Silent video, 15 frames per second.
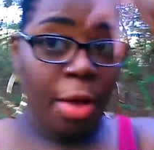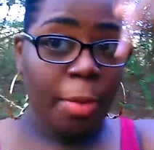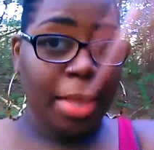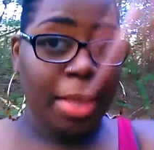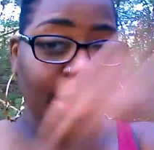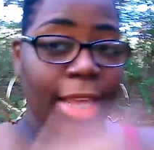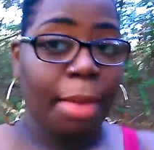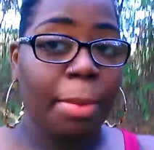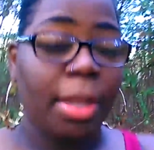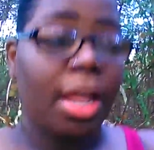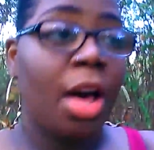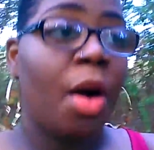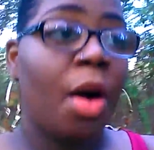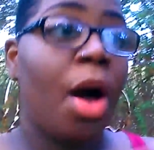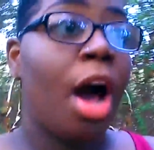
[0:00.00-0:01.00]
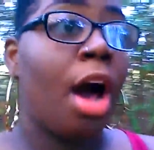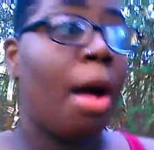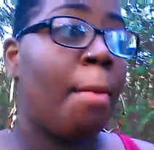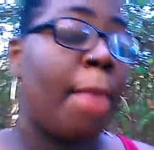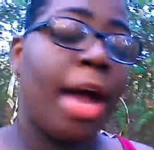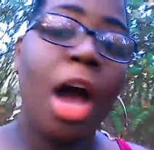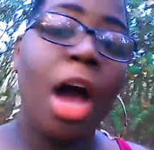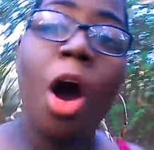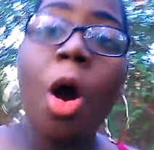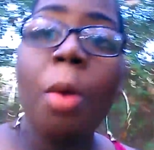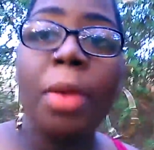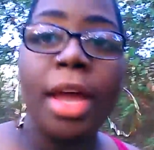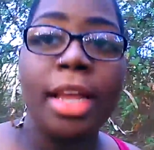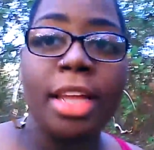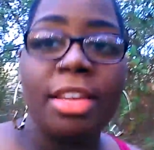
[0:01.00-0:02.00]
it will be linked below. My
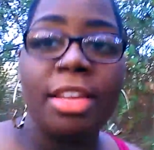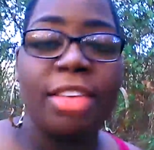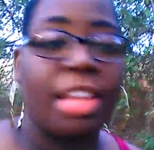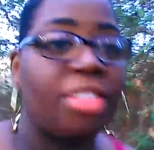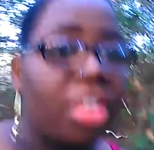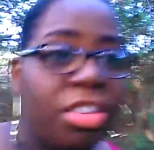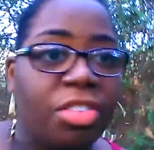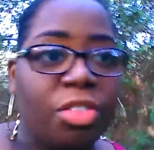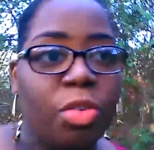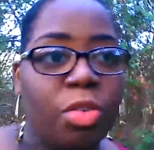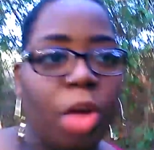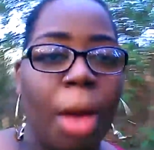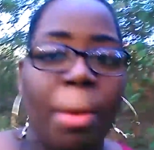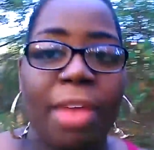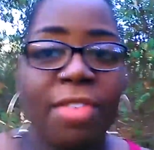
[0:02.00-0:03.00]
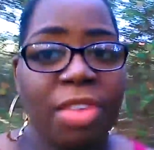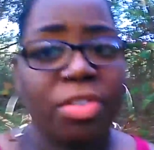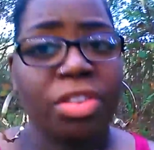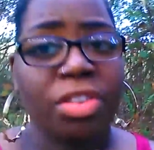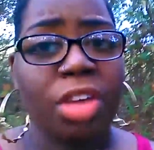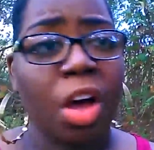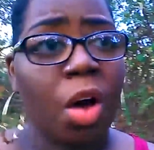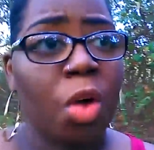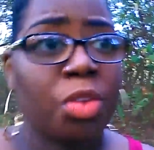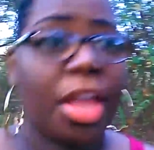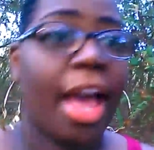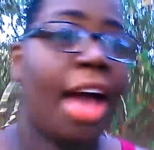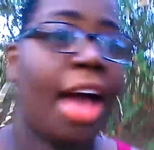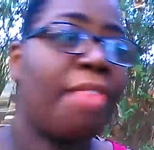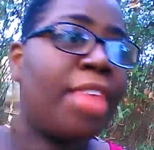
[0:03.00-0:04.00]
old playlist I still listen to called My Favorite
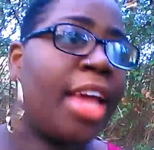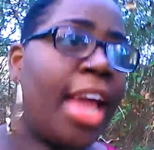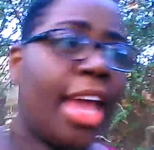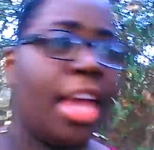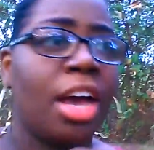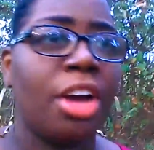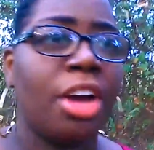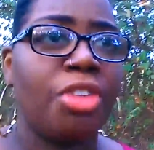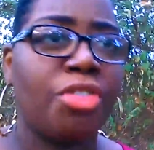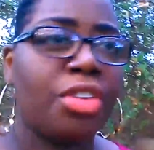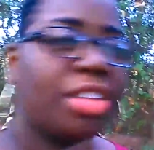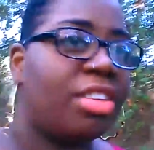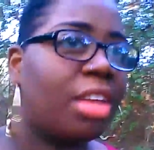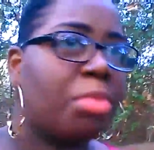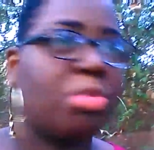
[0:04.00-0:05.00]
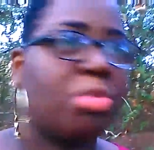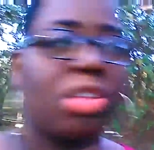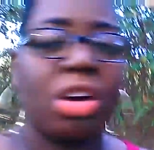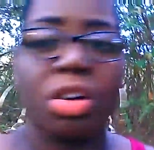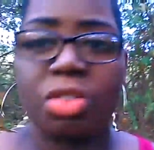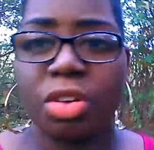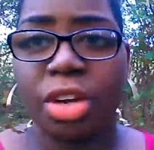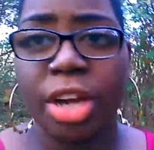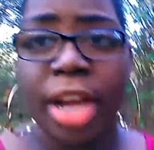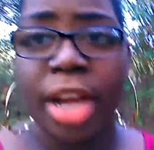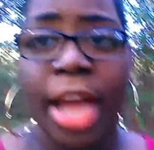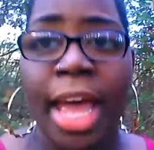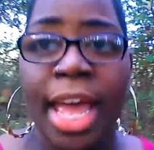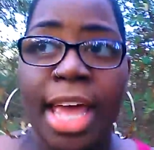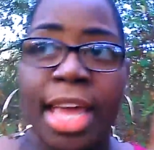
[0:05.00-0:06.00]
Songs. I have like 800 and some songs on there.